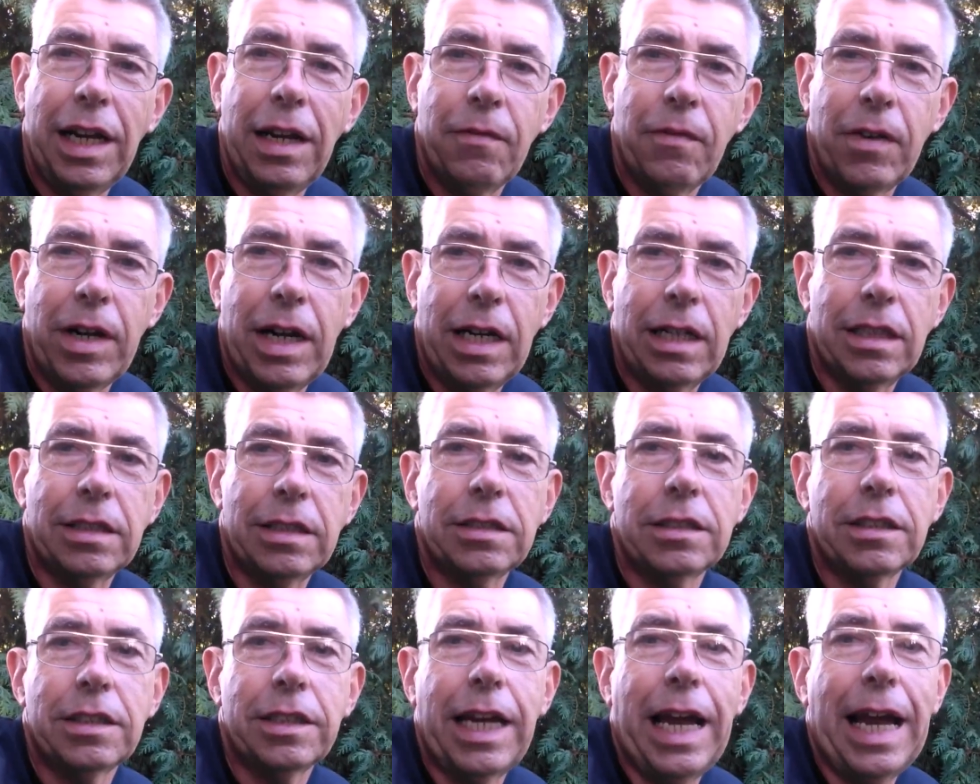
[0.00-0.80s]

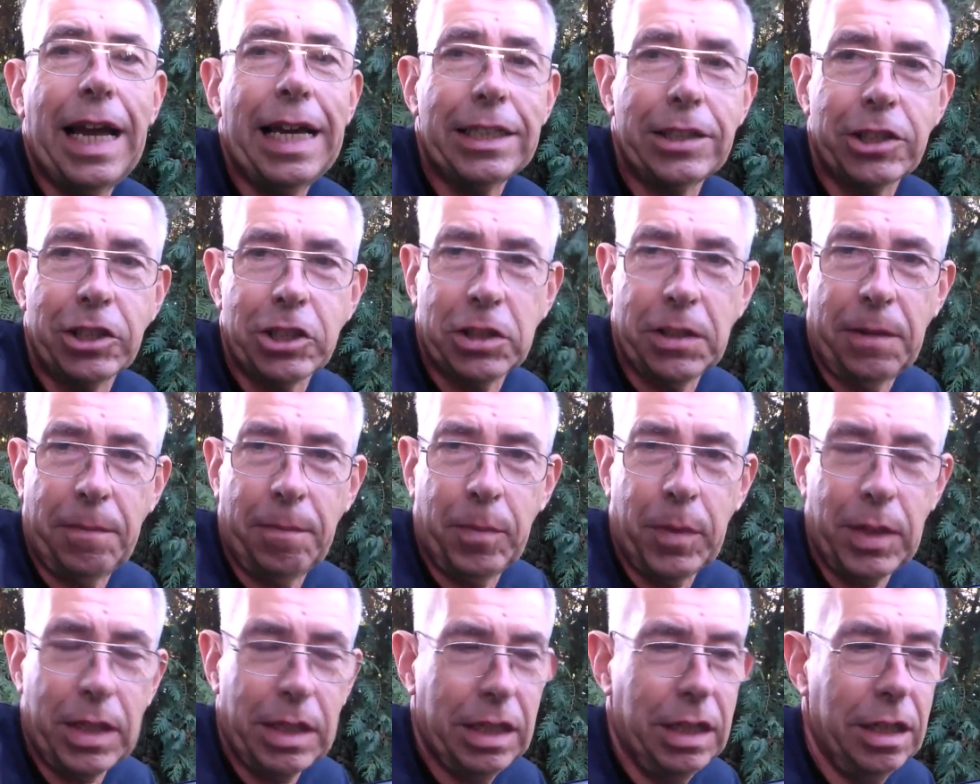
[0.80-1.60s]
leather dash.
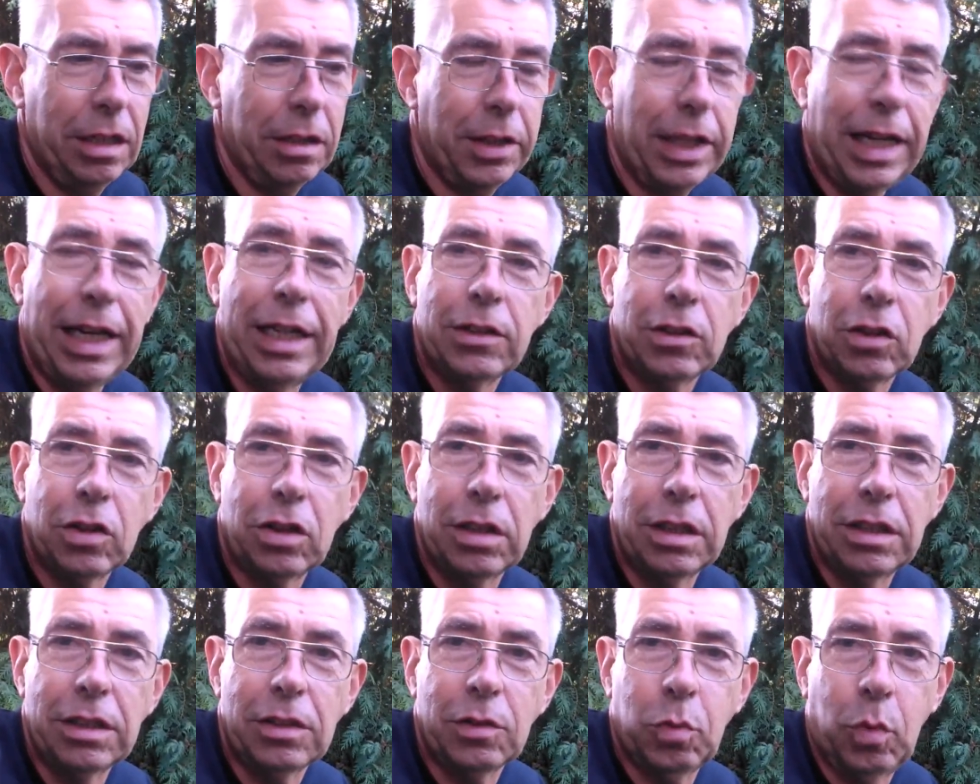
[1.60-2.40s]
Now
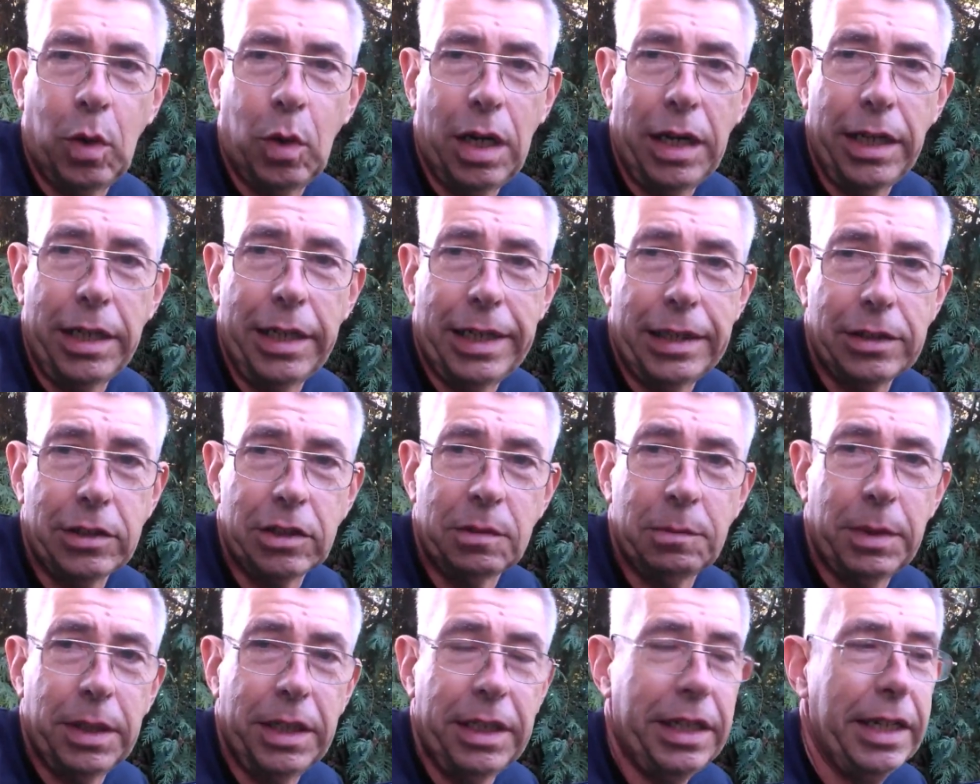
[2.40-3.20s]
that's on its way,
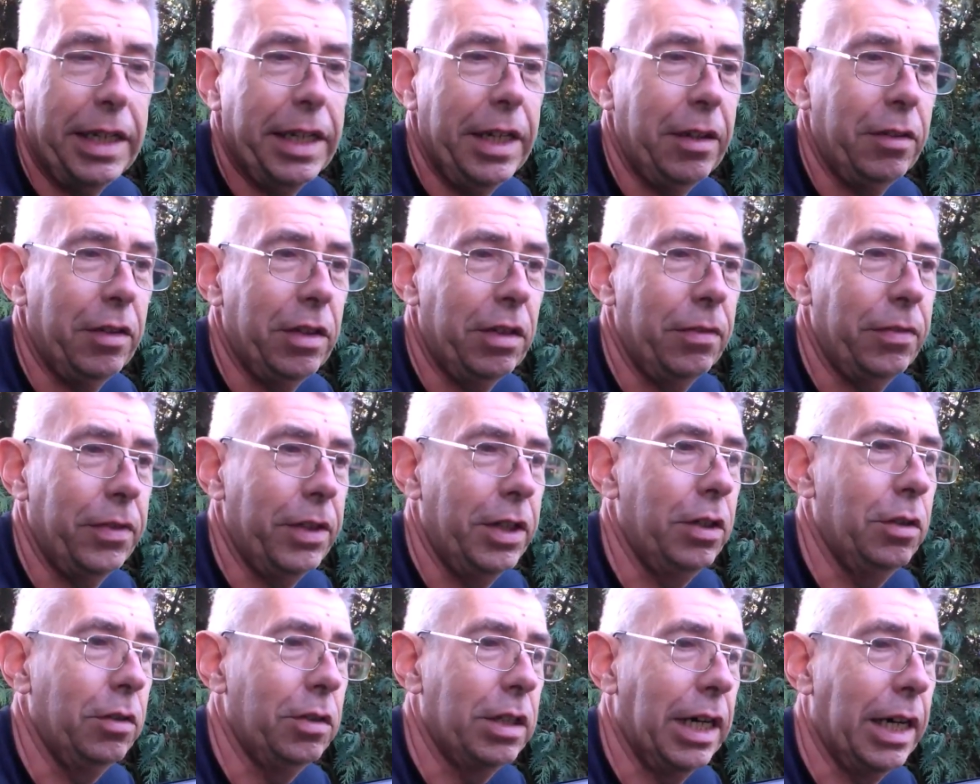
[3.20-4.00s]
that should be here in
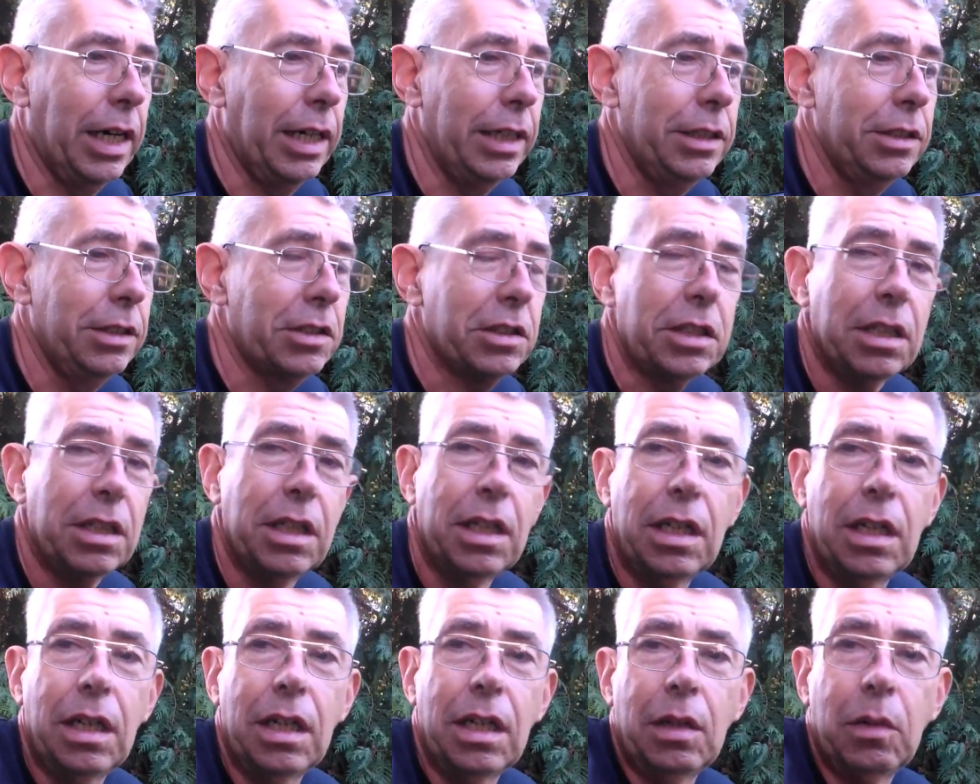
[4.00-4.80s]
a few
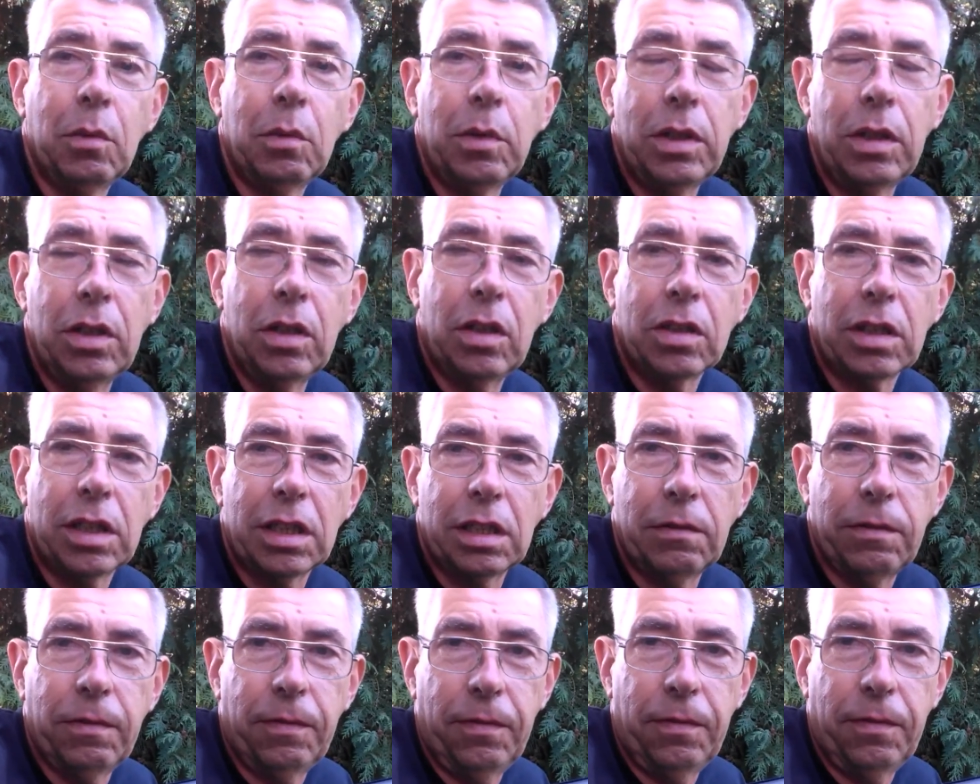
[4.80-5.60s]
days. We're
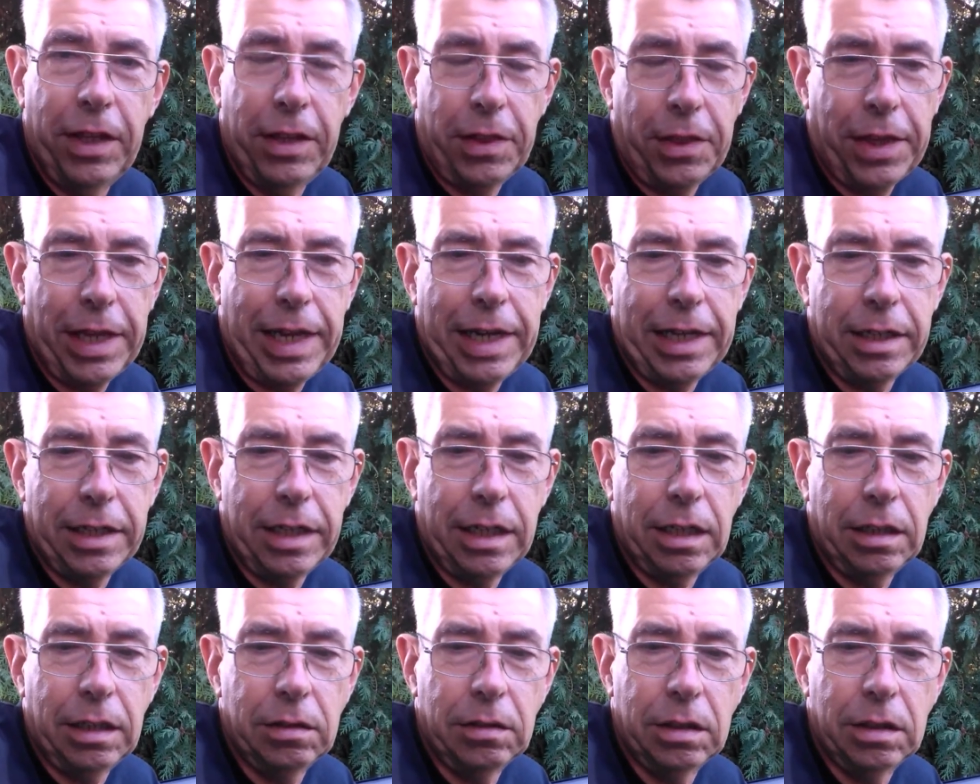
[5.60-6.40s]
not going to fit
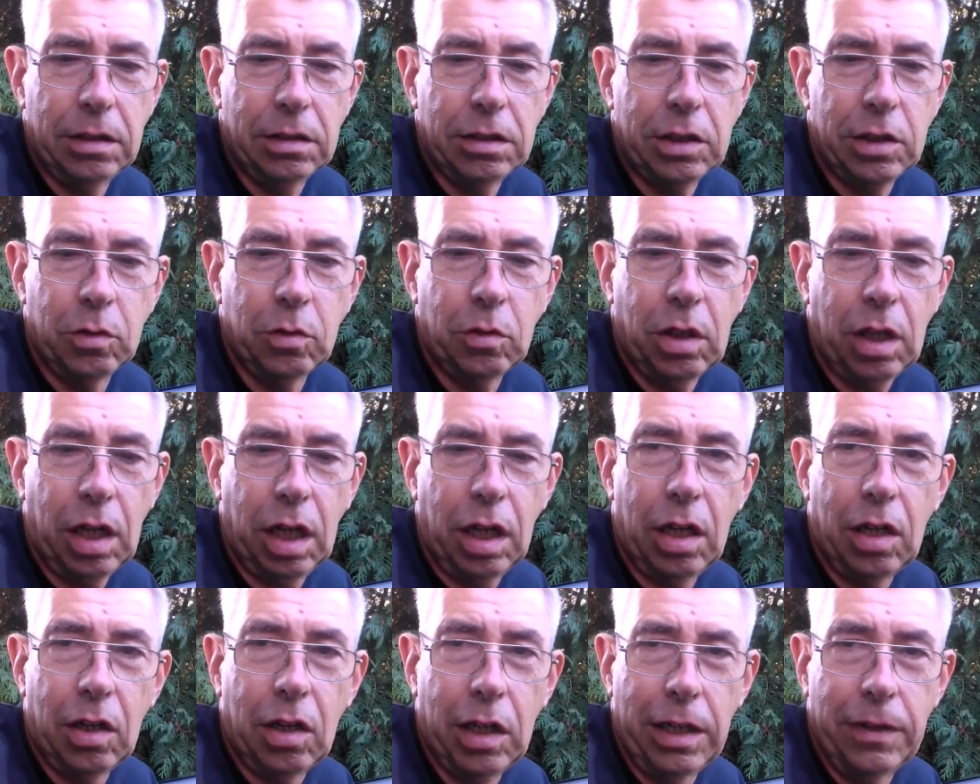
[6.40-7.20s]
that though until
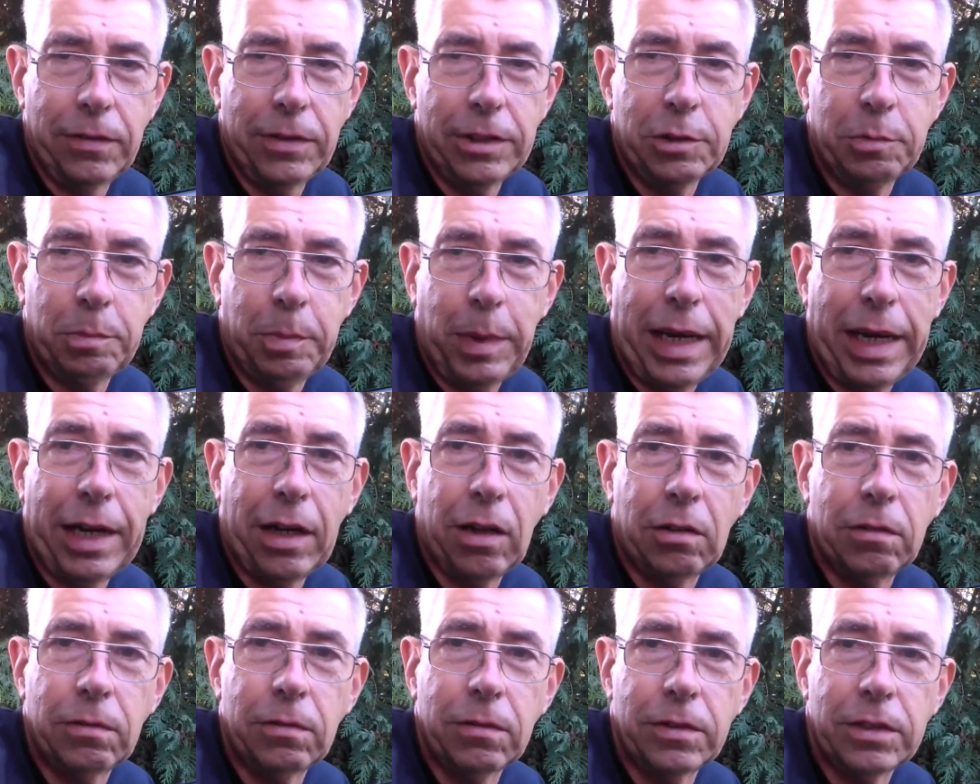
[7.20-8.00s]
Clive is
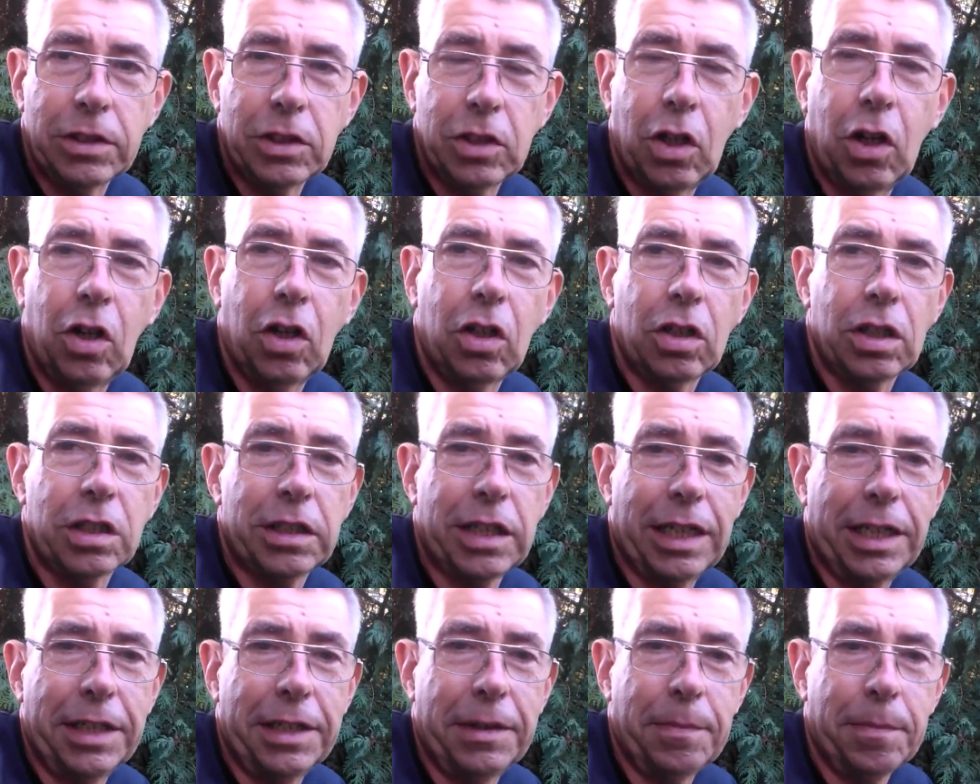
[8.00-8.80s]
back off of his
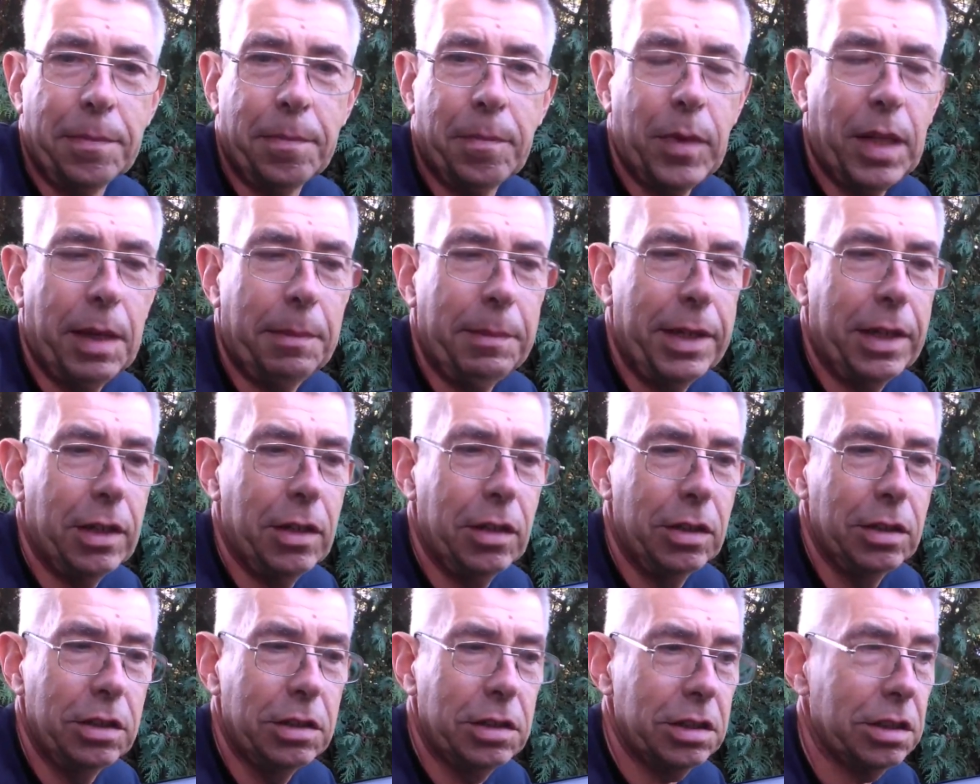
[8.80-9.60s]
holiday,
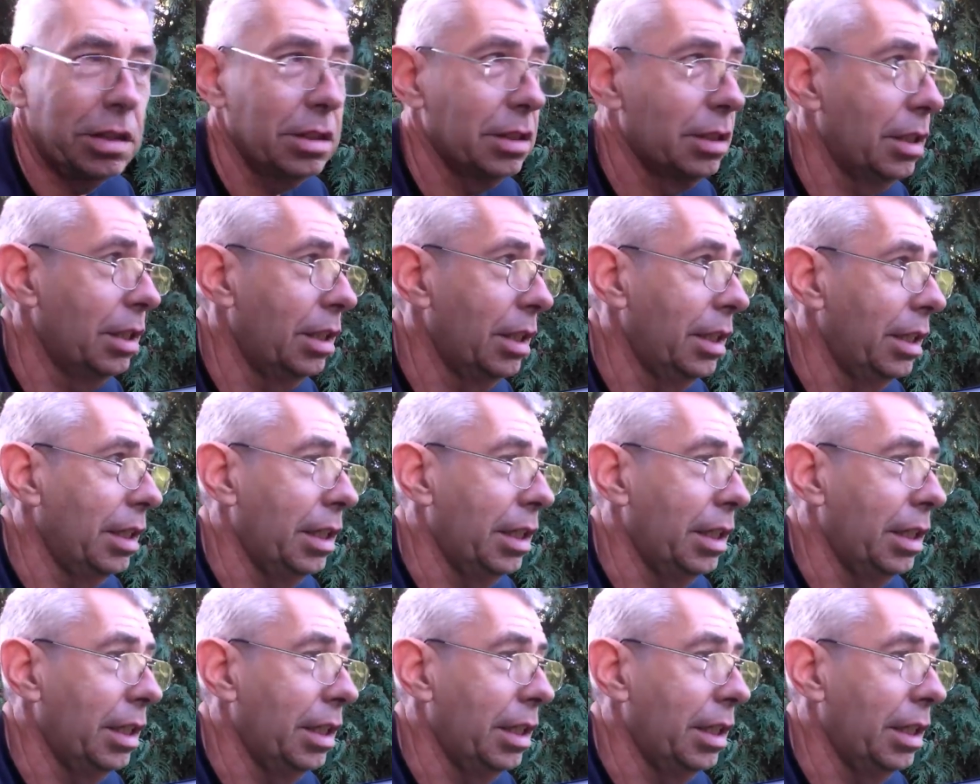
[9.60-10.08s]
because